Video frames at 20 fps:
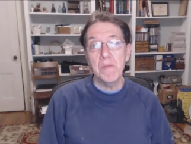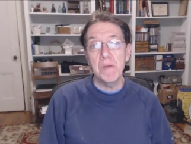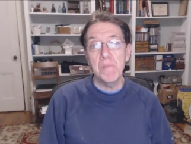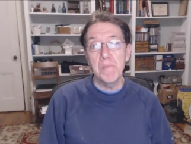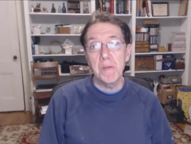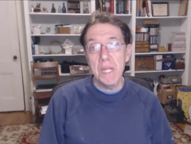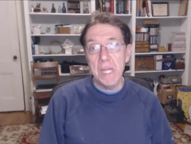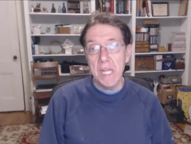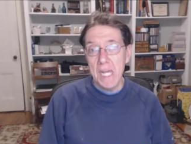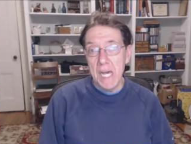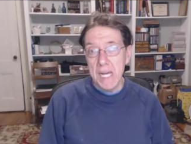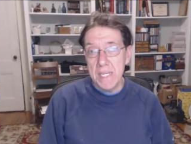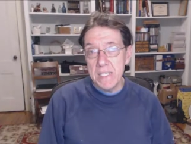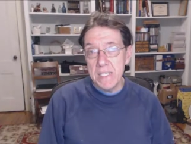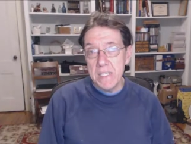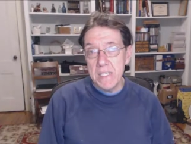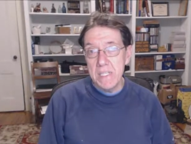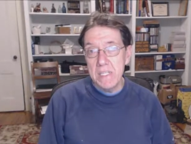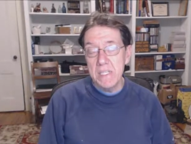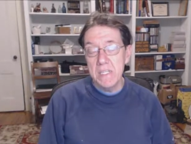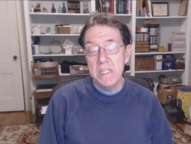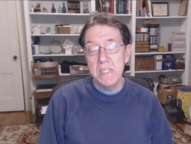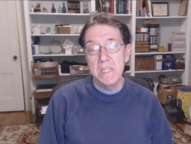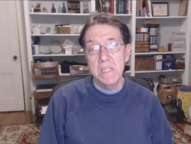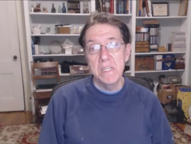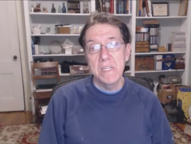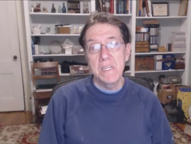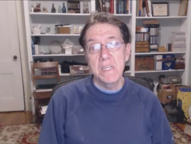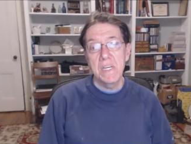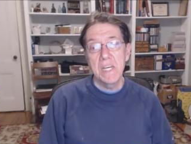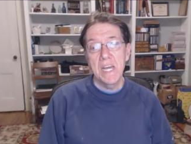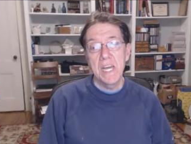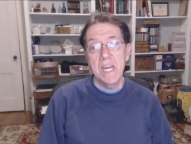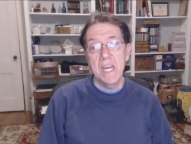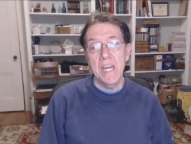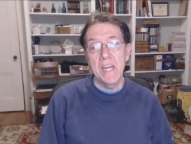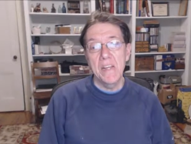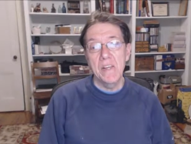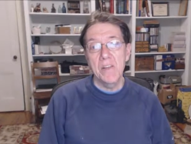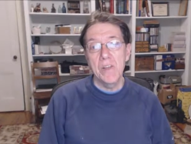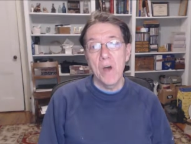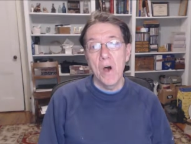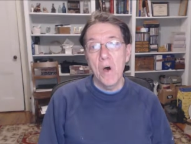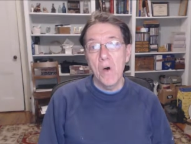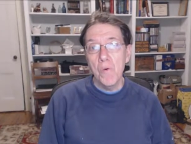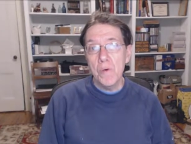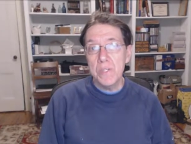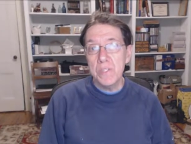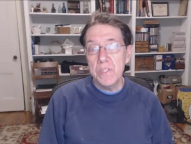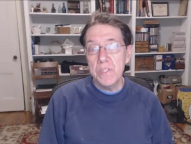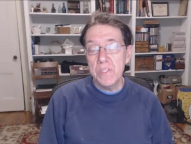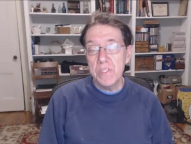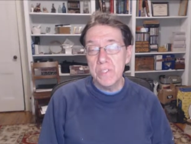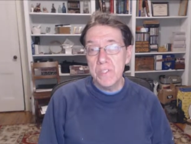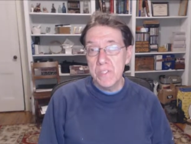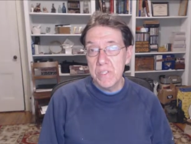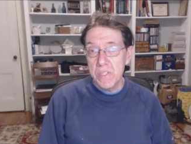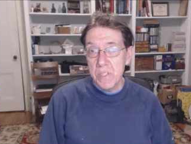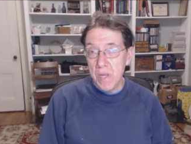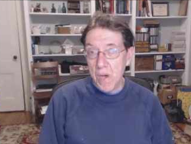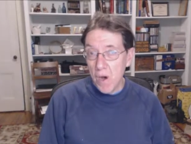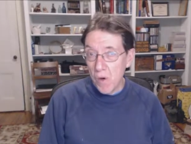Be polite and always,